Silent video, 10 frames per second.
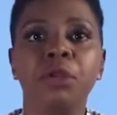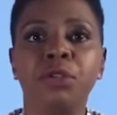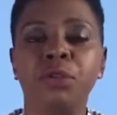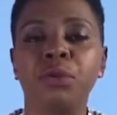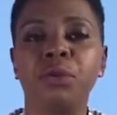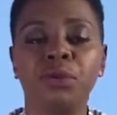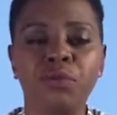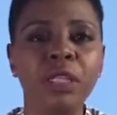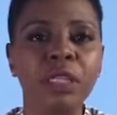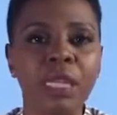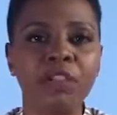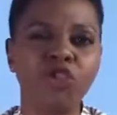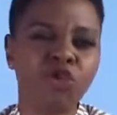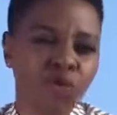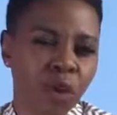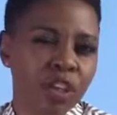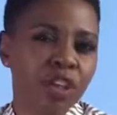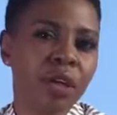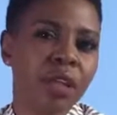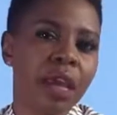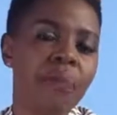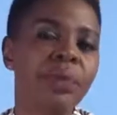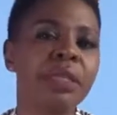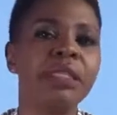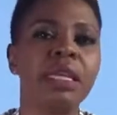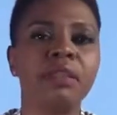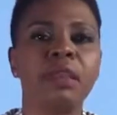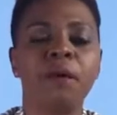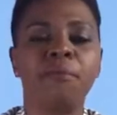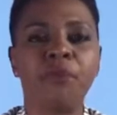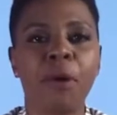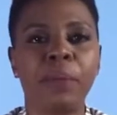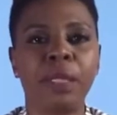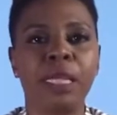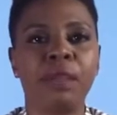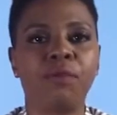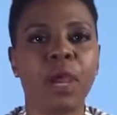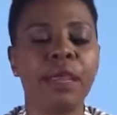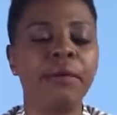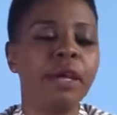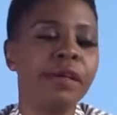to really structure their business properly, right?